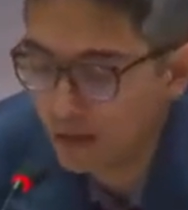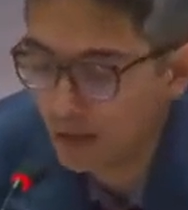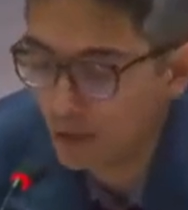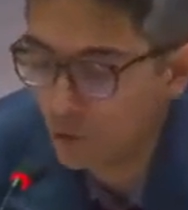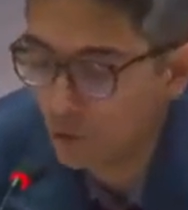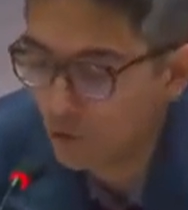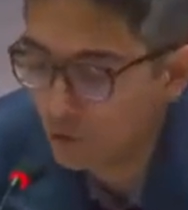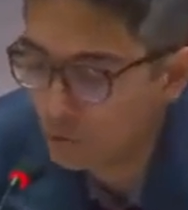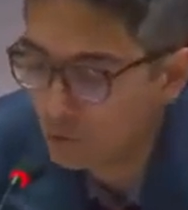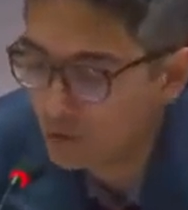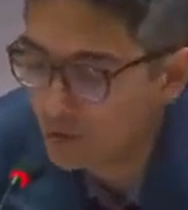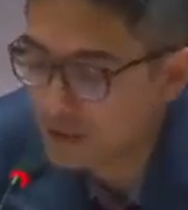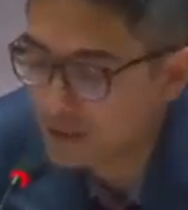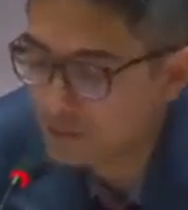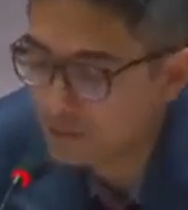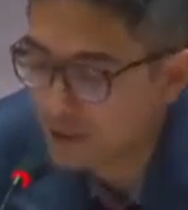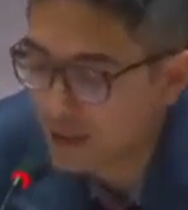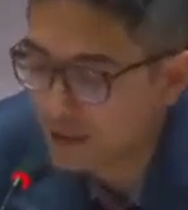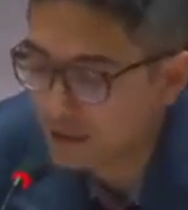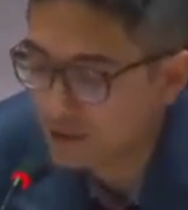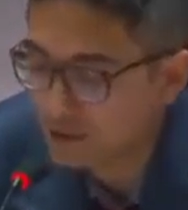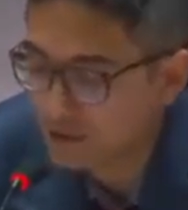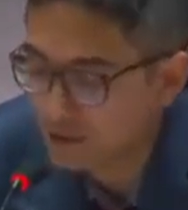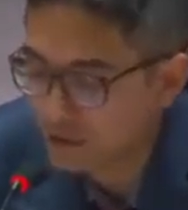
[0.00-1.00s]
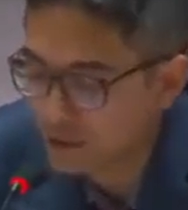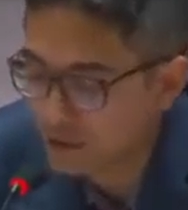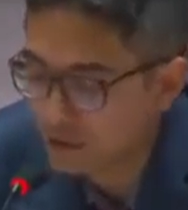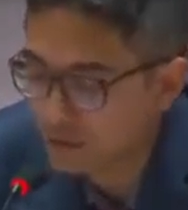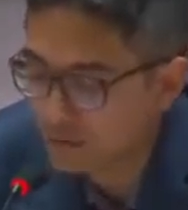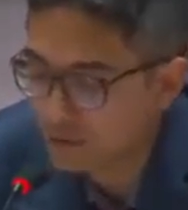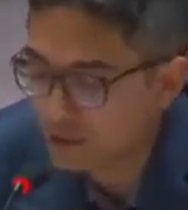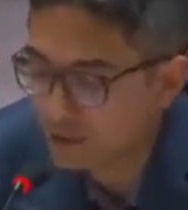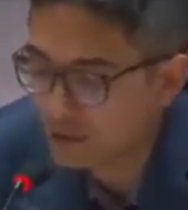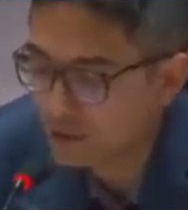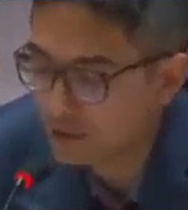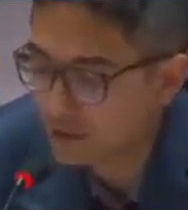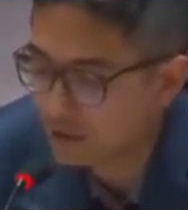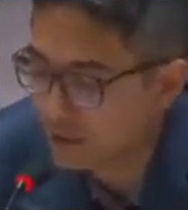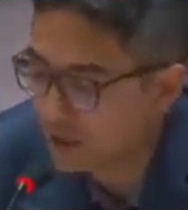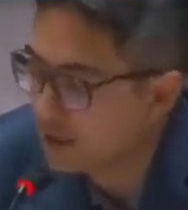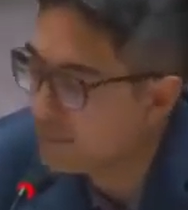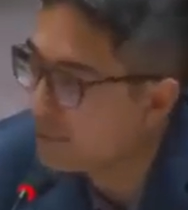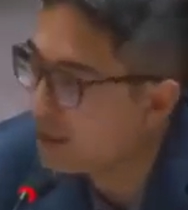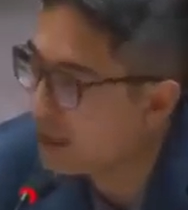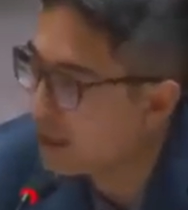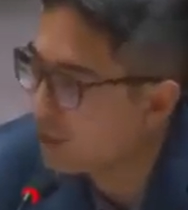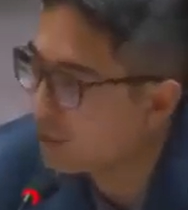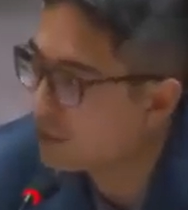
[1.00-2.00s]
or what is better termed
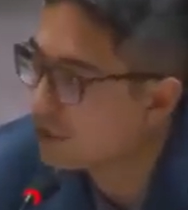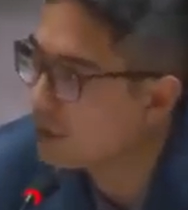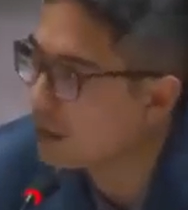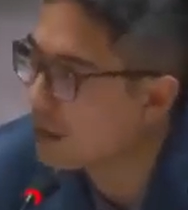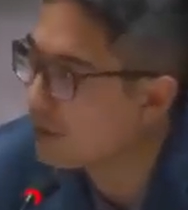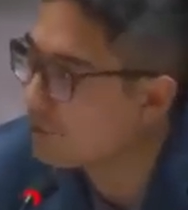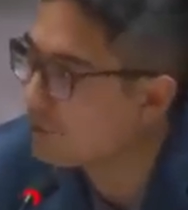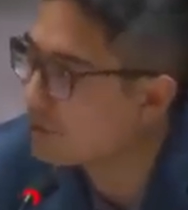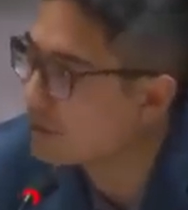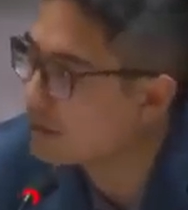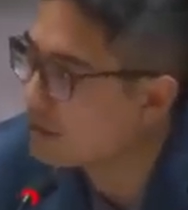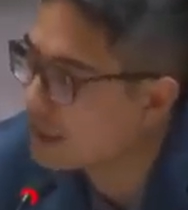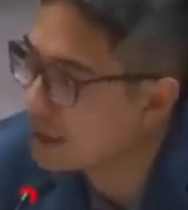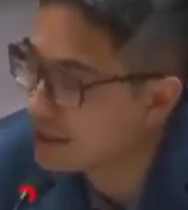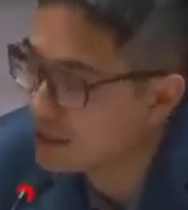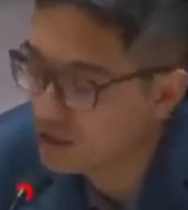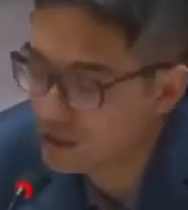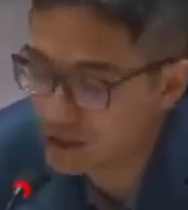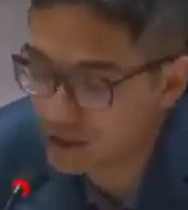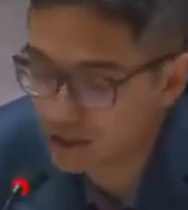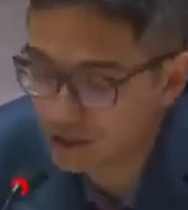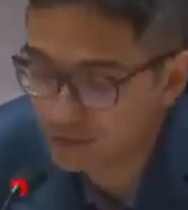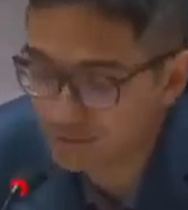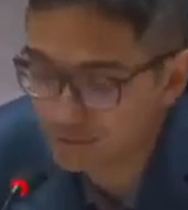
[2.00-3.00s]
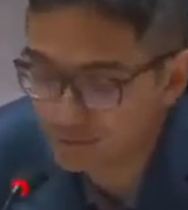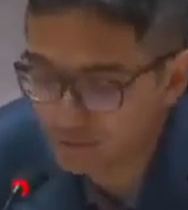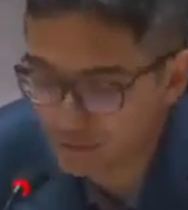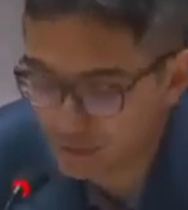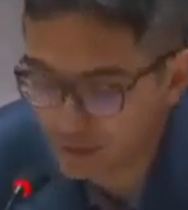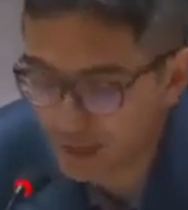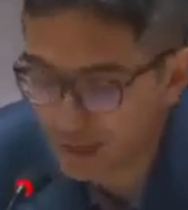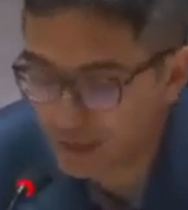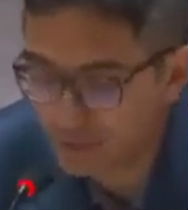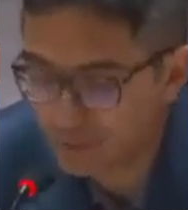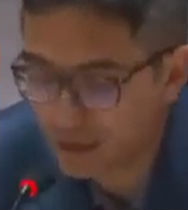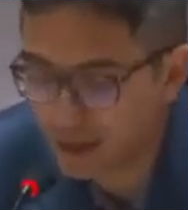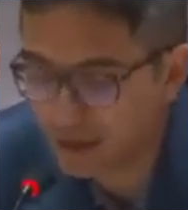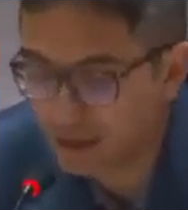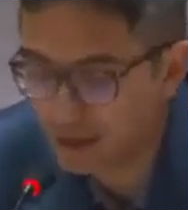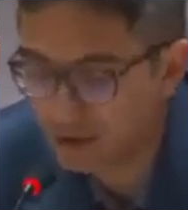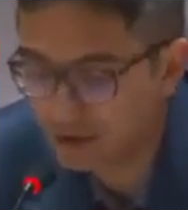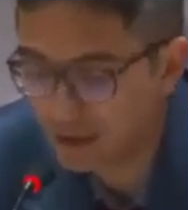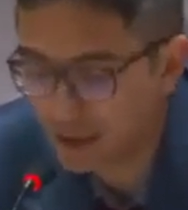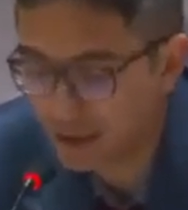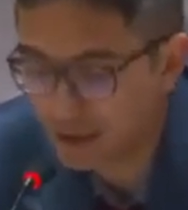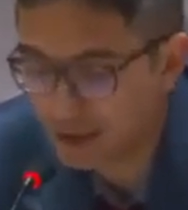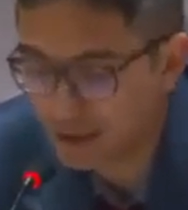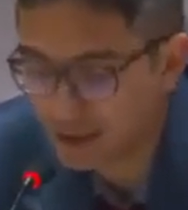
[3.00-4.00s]
great power confrontation, led by the
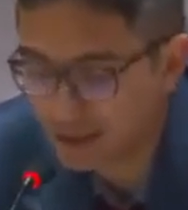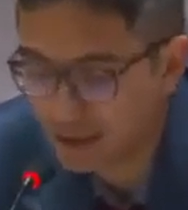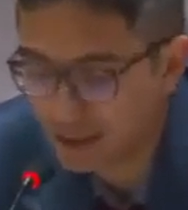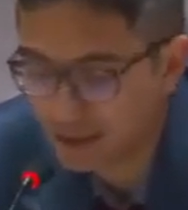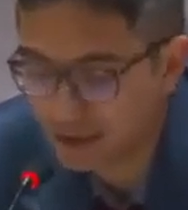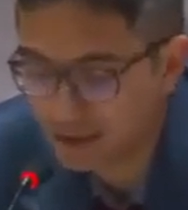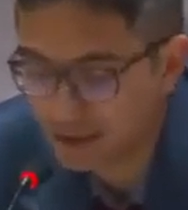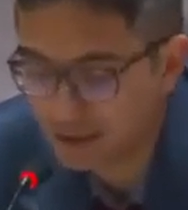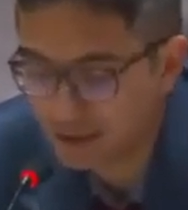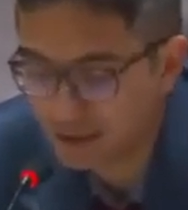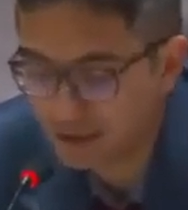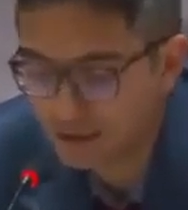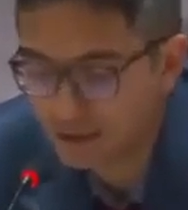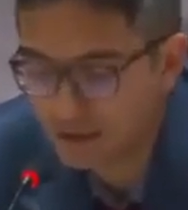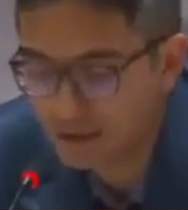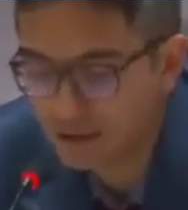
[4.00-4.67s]
United States.